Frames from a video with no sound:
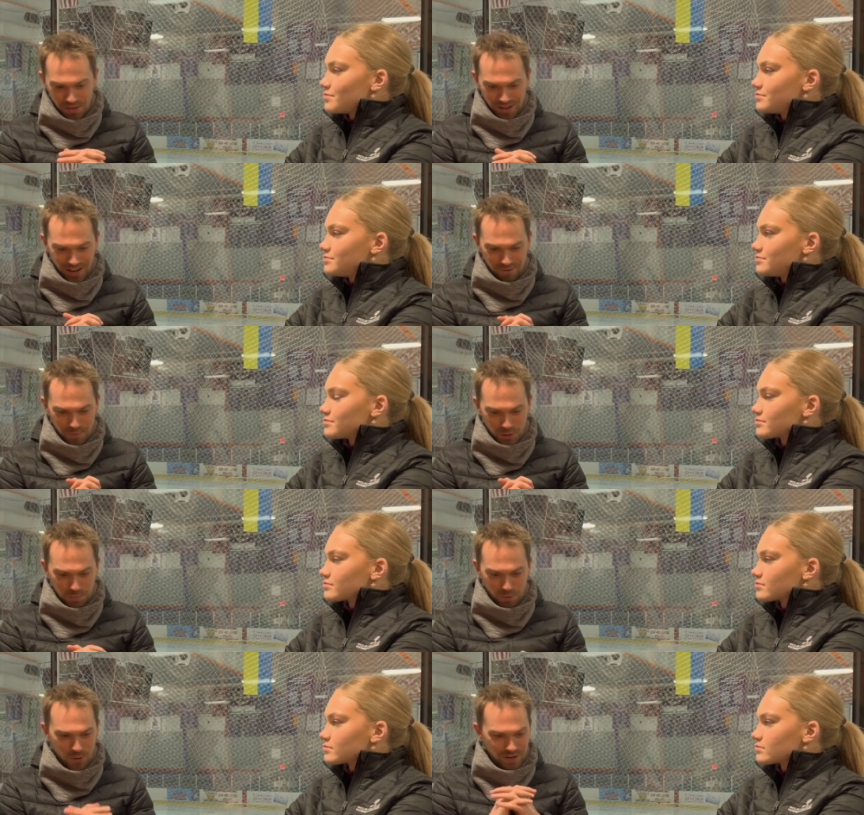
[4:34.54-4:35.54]
Speaker 1: kind of most
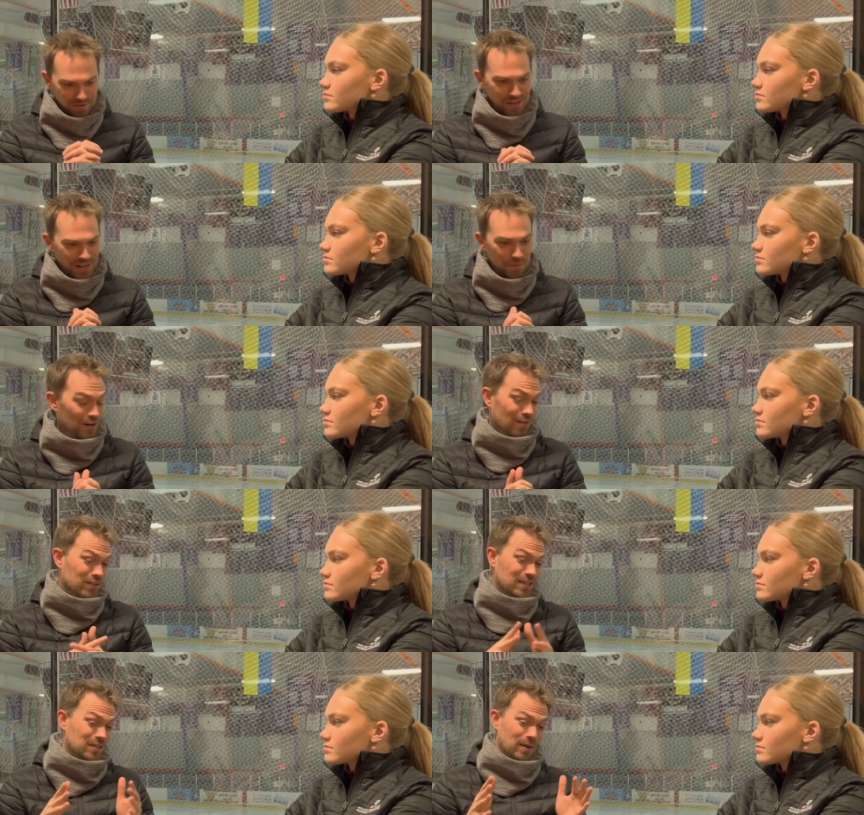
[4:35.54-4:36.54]
poignant thing anybody ever
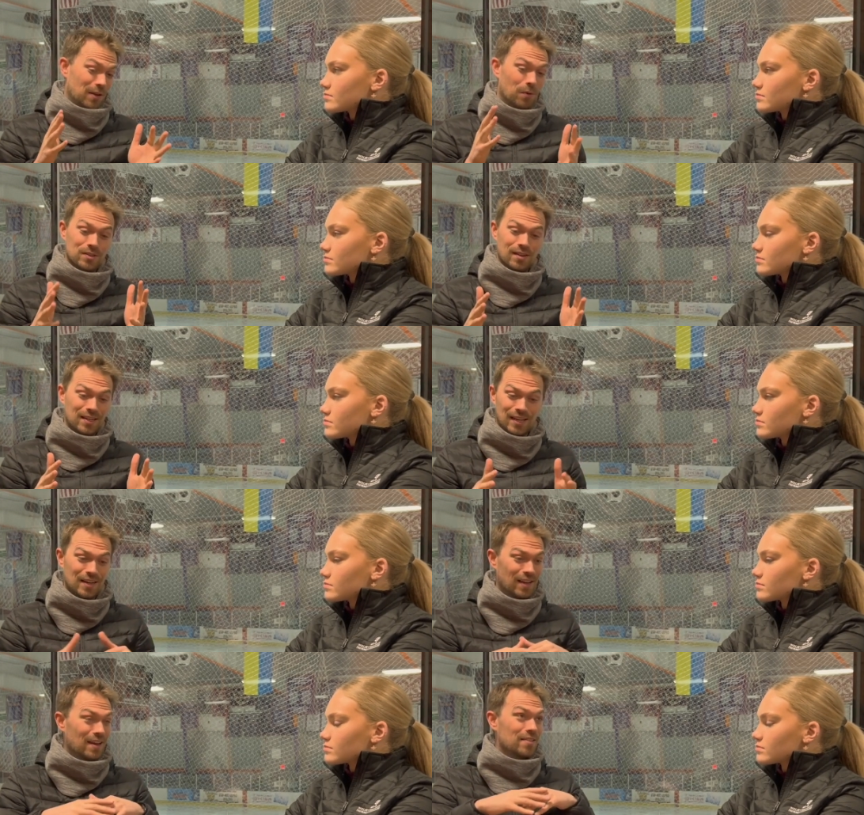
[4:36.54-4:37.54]
said to me, and it wasn't
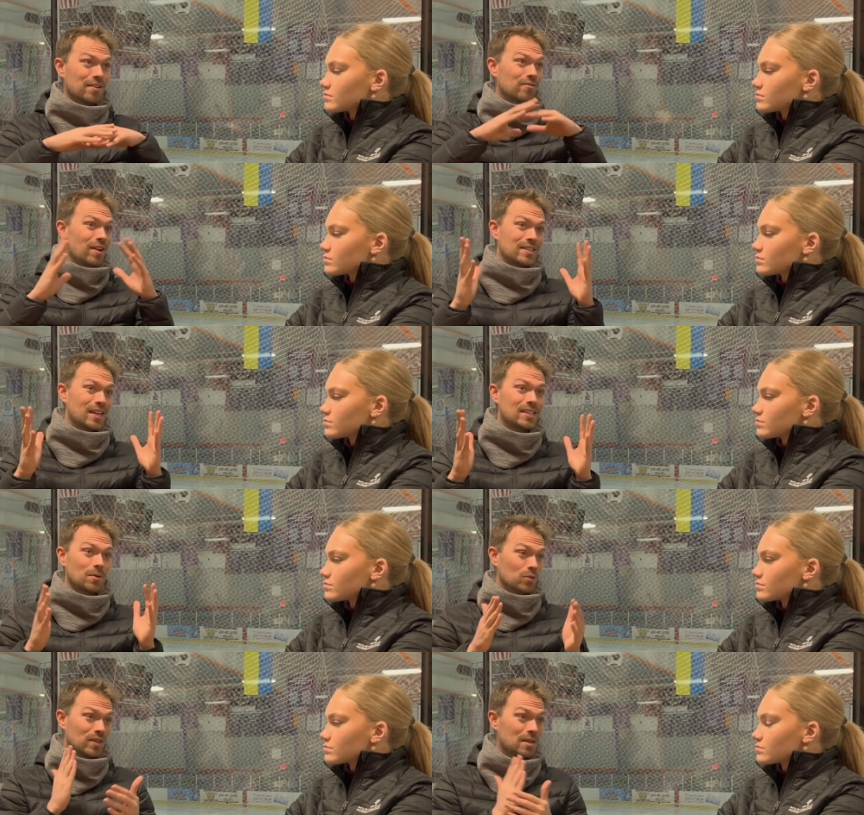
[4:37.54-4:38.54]
exactly anything fantastic,
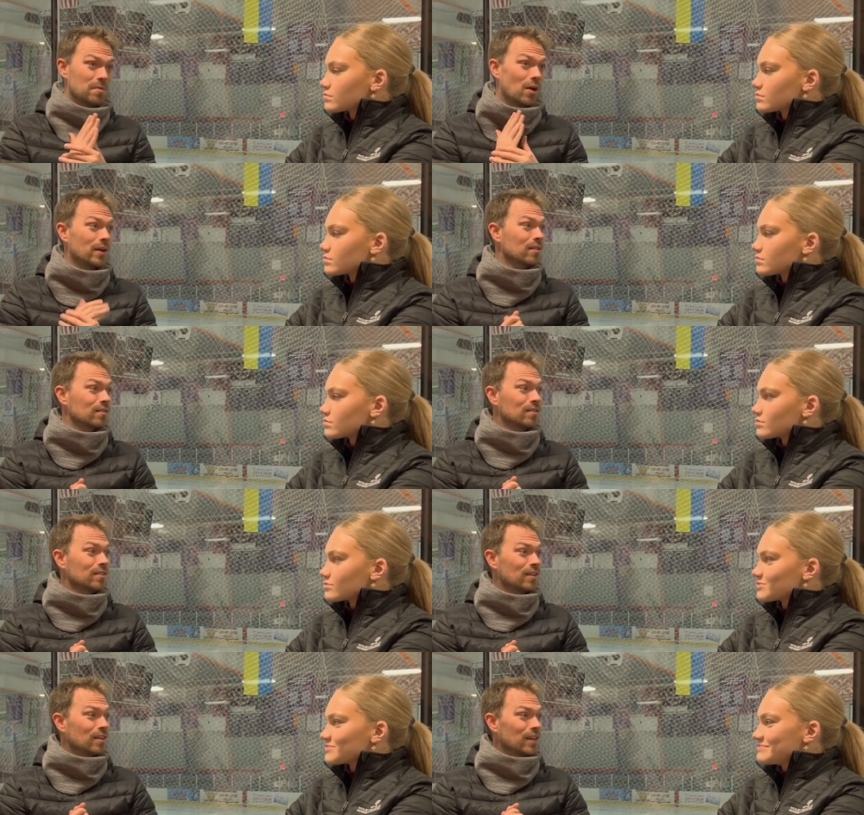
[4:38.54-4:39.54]
was keep going.
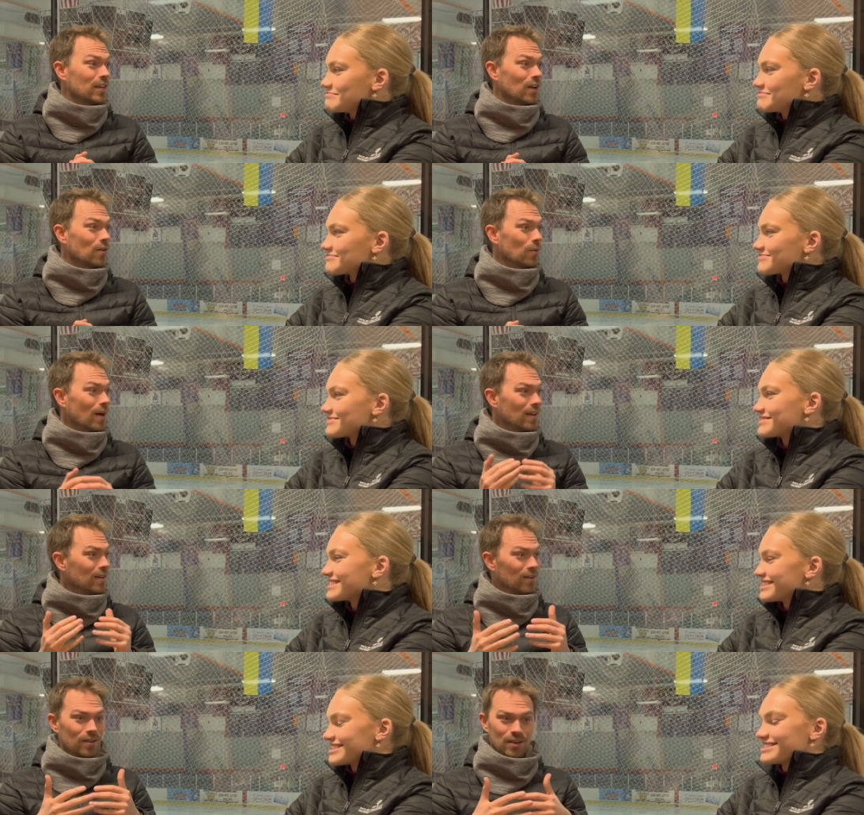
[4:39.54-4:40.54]
When
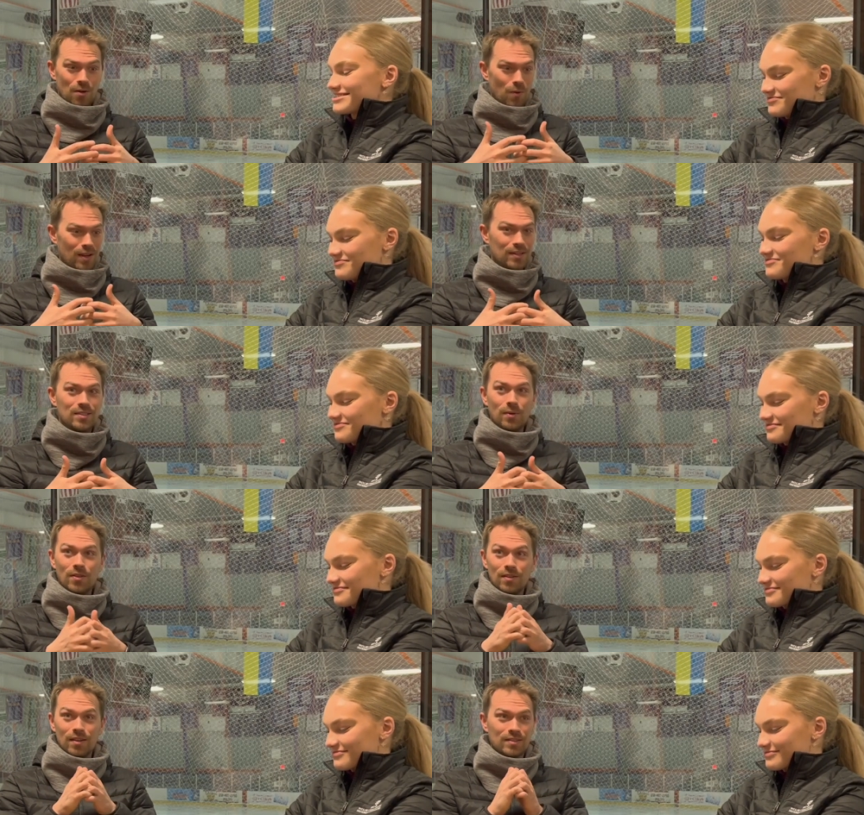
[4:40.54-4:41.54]

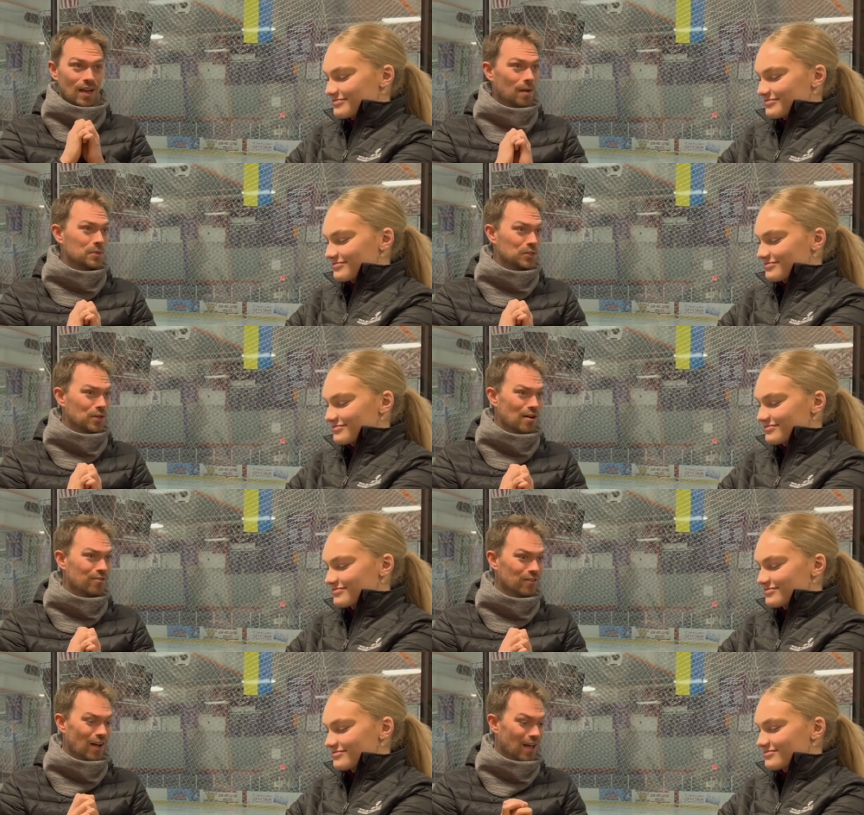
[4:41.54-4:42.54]
times are tough
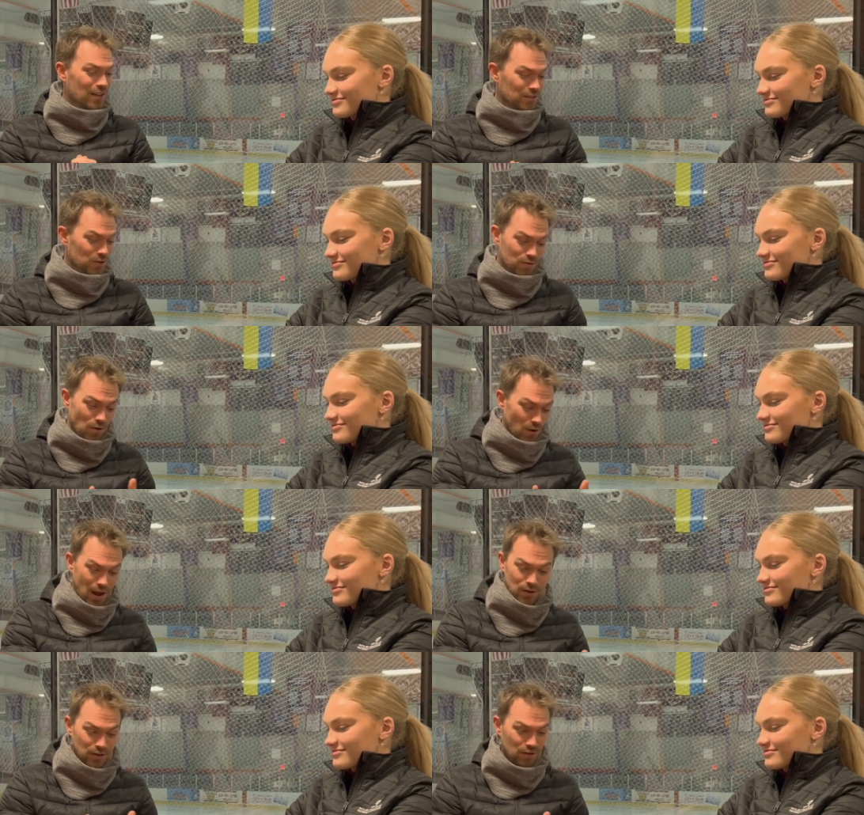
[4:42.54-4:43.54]
and you don't know
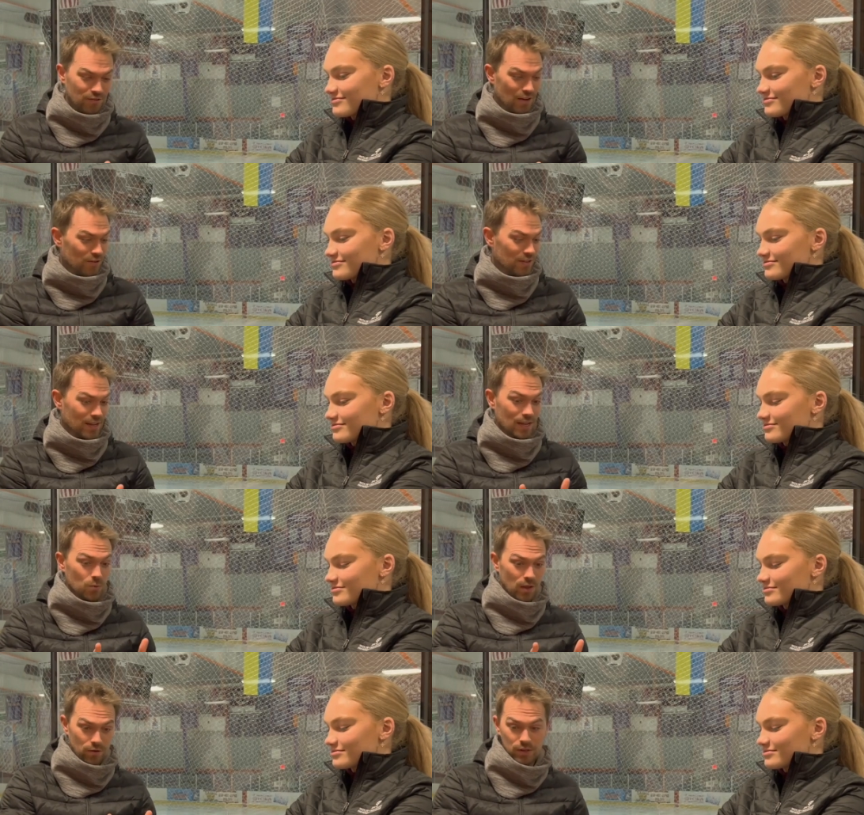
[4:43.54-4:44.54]
how you're going to fit everything in,
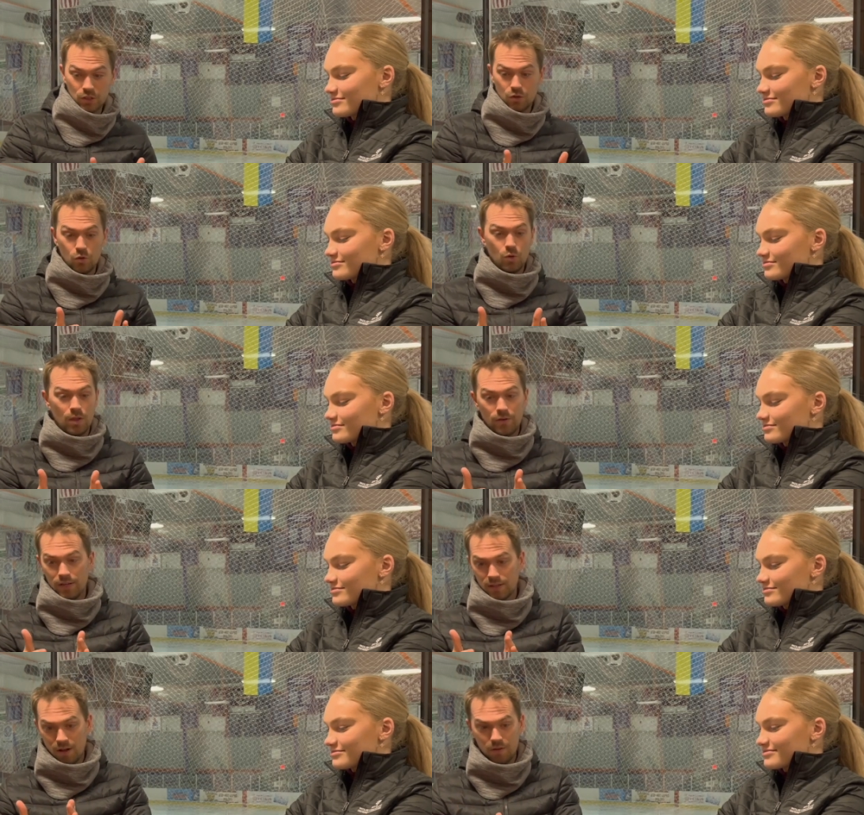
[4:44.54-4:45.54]
whether it's school, whether
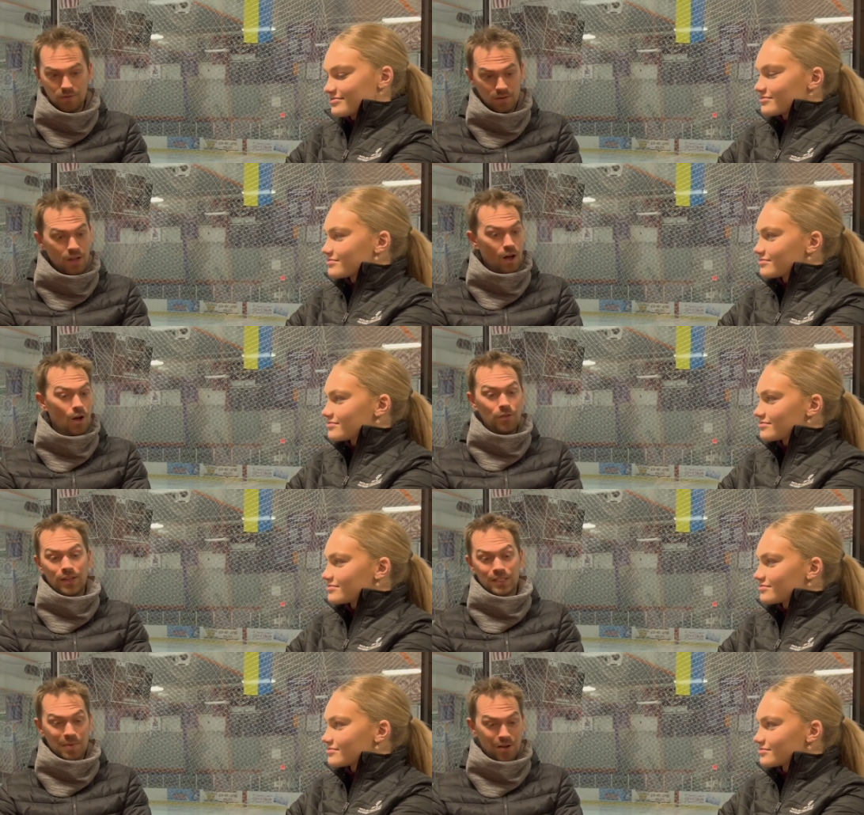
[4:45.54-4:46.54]
it's hard
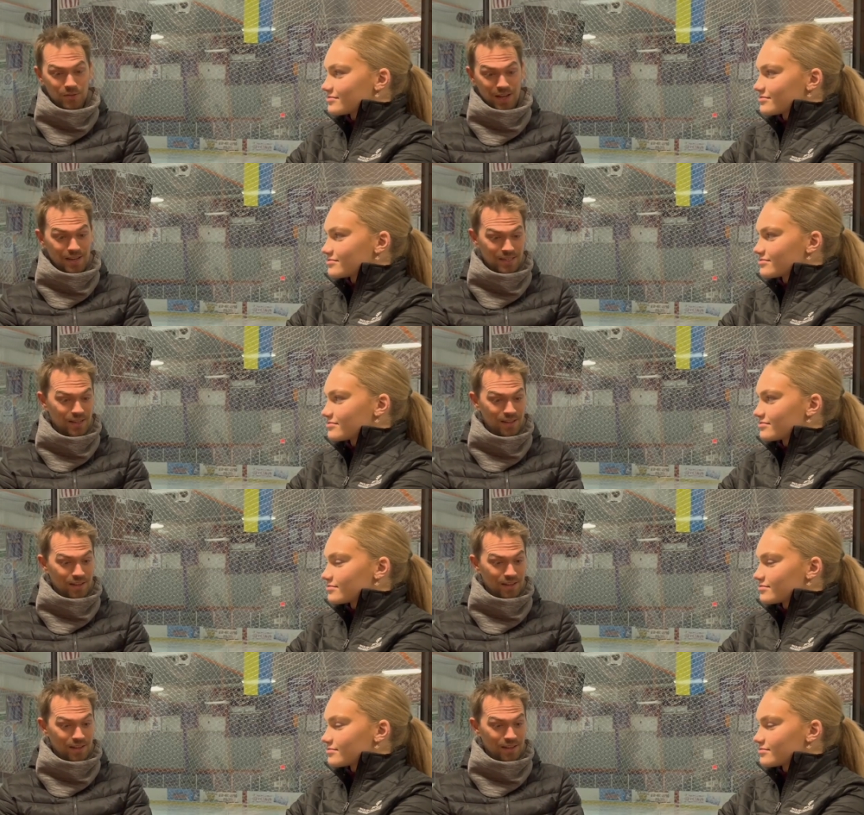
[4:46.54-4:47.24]
things about skating,